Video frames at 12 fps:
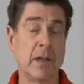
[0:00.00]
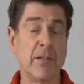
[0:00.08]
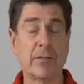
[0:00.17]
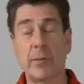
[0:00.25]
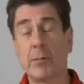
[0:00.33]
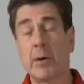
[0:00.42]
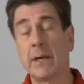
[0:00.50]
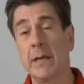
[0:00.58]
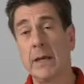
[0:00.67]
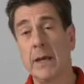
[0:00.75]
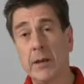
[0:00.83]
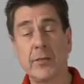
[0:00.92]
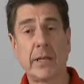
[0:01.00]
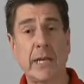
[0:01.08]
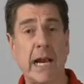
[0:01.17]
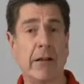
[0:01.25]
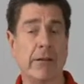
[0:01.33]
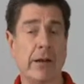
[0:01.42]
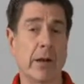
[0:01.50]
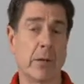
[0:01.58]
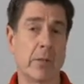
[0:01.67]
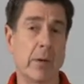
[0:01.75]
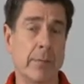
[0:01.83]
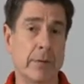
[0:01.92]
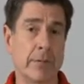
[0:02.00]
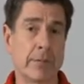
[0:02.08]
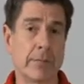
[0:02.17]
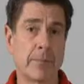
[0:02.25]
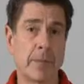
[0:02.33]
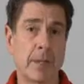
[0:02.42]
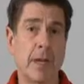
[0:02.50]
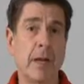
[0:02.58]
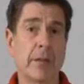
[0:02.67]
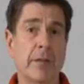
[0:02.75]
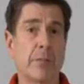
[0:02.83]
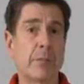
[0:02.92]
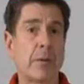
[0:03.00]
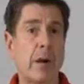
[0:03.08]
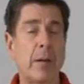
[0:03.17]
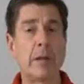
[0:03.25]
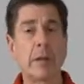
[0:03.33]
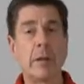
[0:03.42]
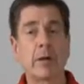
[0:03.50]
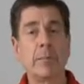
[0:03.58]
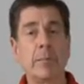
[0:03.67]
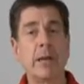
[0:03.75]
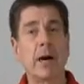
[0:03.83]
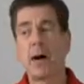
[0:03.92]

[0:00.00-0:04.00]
If someone is carrying a weapon, they're probably going to be